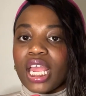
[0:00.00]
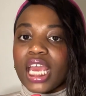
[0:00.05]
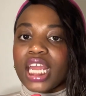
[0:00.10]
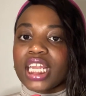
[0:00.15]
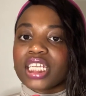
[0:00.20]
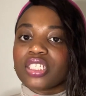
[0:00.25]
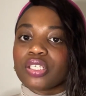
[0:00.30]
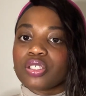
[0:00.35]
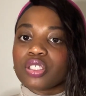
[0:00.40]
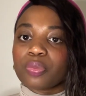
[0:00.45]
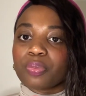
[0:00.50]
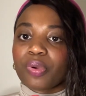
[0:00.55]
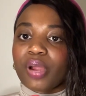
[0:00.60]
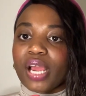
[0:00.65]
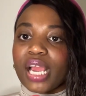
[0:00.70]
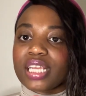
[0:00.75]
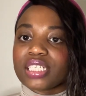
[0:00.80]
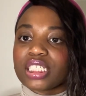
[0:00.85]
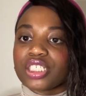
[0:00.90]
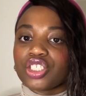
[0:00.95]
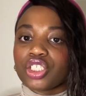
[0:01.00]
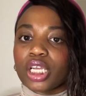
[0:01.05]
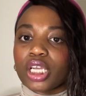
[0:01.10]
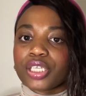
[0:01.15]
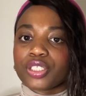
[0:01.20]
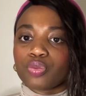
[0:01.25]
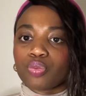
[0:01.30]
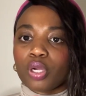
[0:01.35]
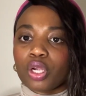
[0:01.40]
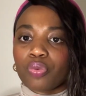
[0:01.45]
It is no surprise that she
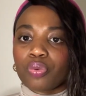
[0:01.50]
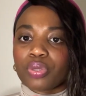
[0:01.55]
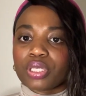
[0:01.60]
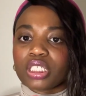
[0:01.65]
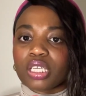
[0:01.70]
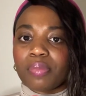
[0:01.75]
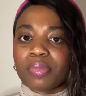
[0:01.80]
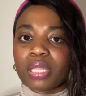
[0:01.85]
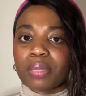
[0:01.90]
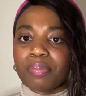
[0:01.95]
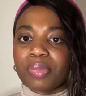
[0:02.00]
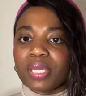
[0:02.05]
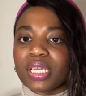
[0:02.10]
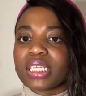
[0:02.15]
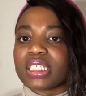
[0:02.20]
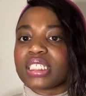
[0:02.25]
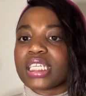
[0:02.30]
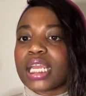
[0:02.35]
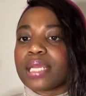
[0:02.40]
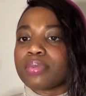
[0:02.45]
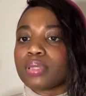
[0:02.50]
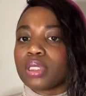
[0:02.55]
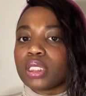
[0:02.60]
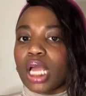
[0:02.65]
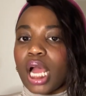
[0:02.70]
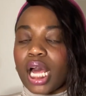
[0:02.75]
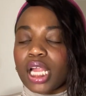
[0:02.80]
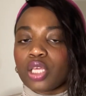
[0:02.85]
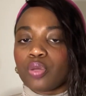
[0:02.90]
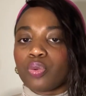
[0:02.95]
has worked with some of the biggest names in
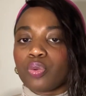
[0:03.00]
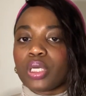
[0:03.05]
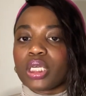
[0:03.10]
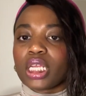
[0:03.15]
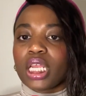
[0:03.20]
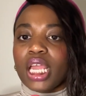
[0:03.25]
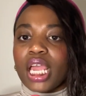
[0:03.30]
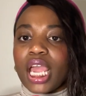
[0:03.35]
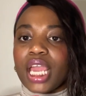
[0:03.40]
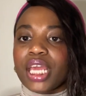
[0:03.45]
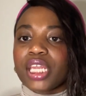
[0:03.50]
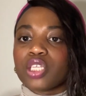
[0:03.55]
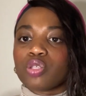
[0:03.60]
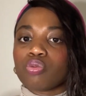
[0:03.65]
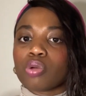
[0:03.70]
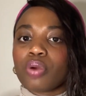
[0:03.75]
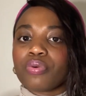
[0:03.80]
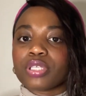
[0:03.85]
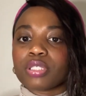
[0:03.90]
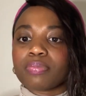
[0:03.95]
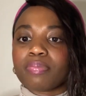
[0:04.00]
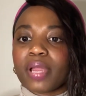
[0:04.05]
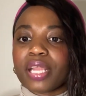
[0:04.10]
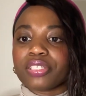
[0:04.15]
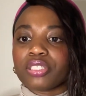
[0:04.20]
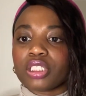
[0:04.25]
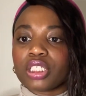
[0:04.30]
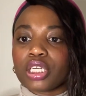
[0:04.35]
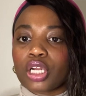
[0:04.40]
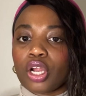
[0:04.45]
Hollywood and is well
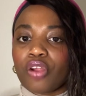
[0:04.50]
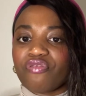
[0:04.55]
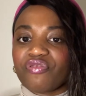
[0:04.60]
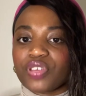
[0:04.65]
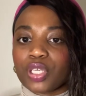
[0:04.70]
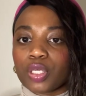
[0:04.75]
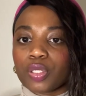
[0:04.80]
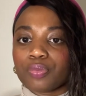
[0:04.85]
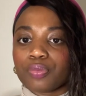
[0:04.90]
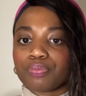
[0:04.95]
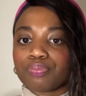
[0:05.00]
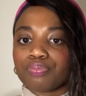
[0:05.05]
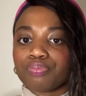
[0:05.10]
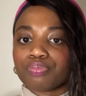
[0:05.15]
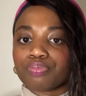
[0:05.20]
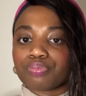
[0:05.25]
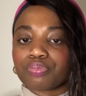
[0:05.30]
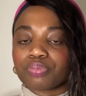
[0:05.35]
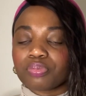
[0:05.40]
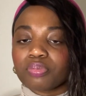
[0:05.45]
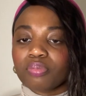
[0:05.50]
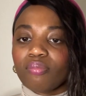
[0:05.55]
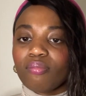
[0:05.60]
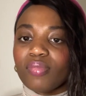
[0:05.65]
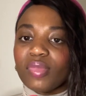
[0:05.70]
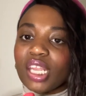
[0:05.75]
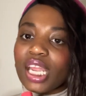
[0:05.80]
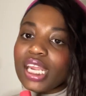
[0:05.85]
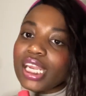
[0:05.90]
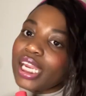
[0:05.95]
respected in her field.
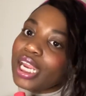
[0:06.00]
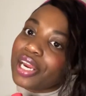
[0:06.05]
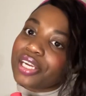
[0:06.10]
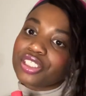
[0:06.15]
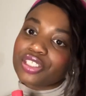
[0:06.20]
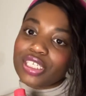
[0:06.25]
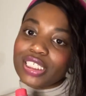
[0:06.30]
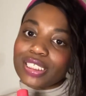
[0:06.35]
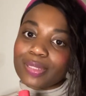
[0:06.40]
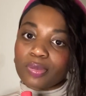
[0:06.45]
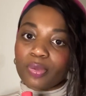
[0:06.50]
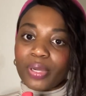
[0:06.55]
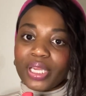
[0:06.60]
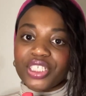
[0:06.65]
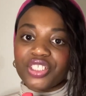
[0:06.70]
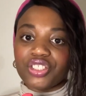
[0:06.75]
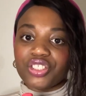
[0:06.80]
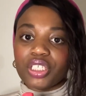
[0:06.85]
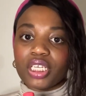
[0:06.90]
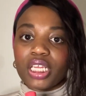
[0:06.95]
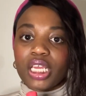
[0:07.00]
Character inspiration.